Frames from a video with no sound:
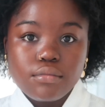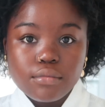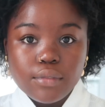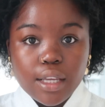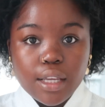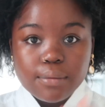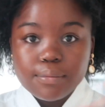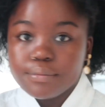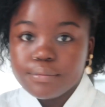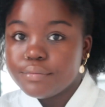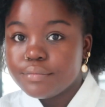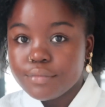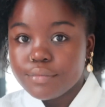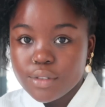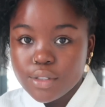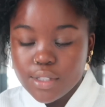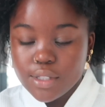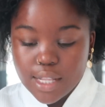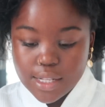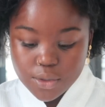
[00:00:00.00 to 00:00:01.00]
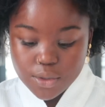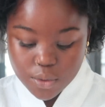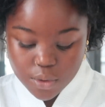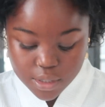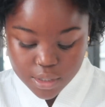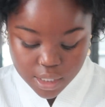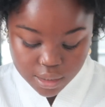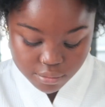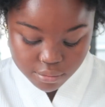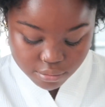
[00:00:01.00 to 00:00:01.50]
Yeah, so that's all
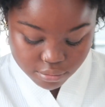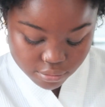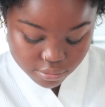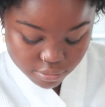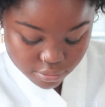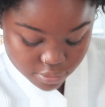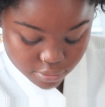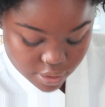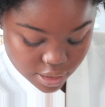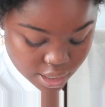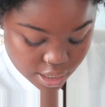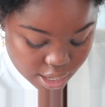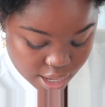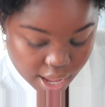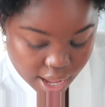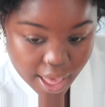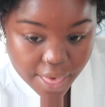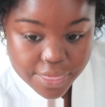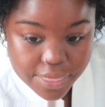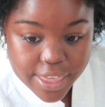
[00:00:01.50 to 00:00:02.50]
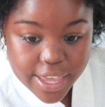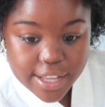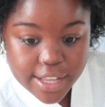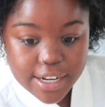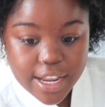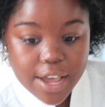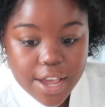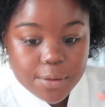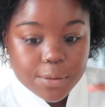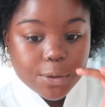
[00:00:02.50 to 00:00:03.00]
done. And then
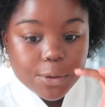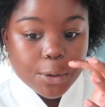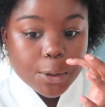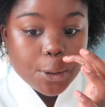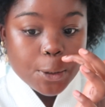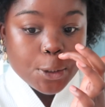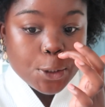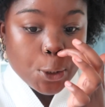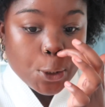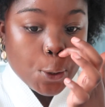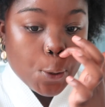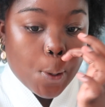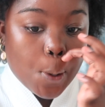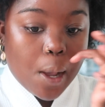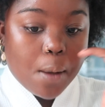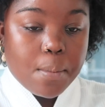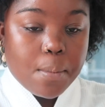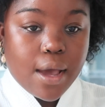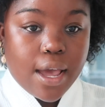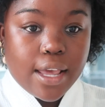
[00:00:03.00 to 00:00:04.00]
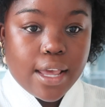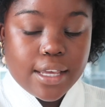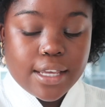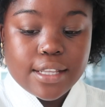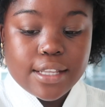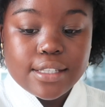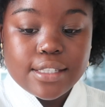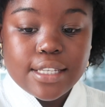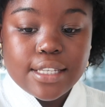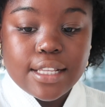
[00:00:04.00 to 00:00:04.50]
I will do my
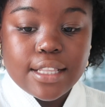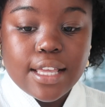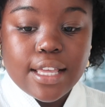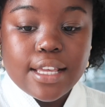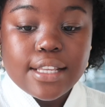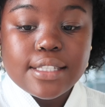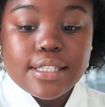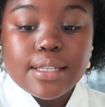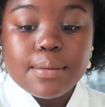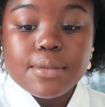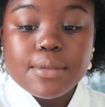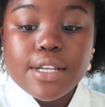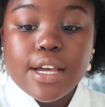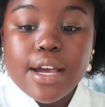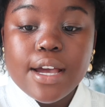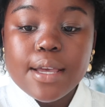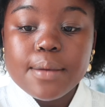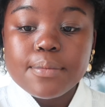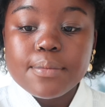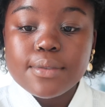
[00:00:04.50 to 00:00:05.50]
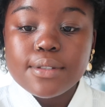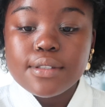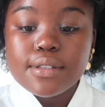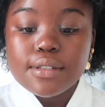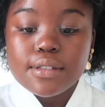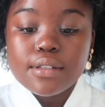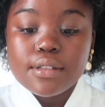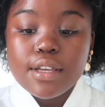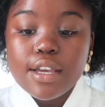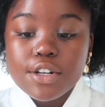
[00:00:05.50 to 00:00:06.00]
concealer. Sometimes,
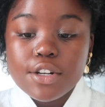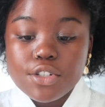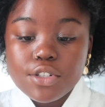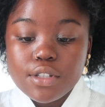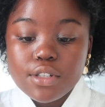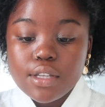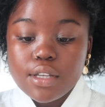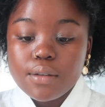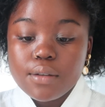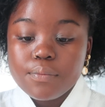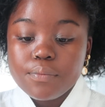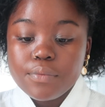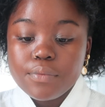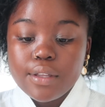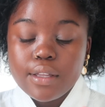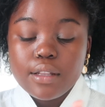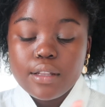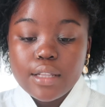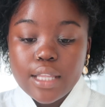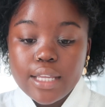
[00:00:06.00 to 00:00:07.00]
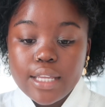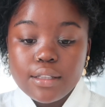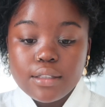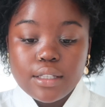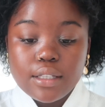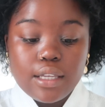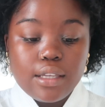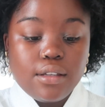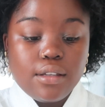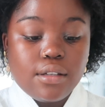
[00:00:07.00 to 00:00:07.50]
actually
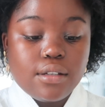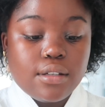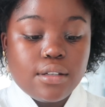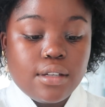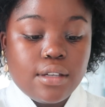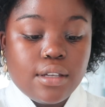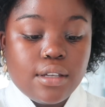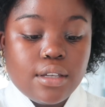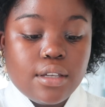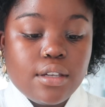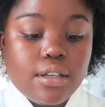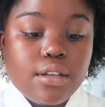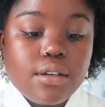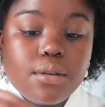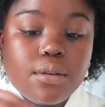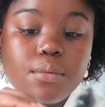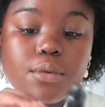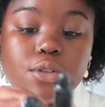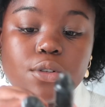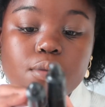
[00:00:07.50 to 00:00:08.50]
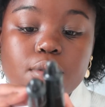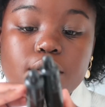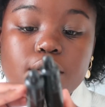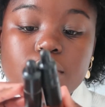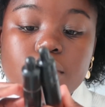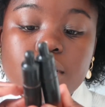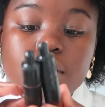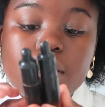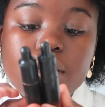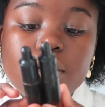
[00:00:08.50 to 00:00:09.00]
lately, which one's
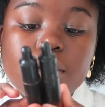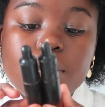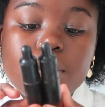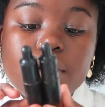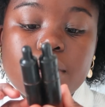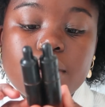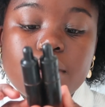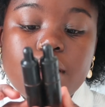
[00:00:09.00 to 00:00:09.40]
the lighter one?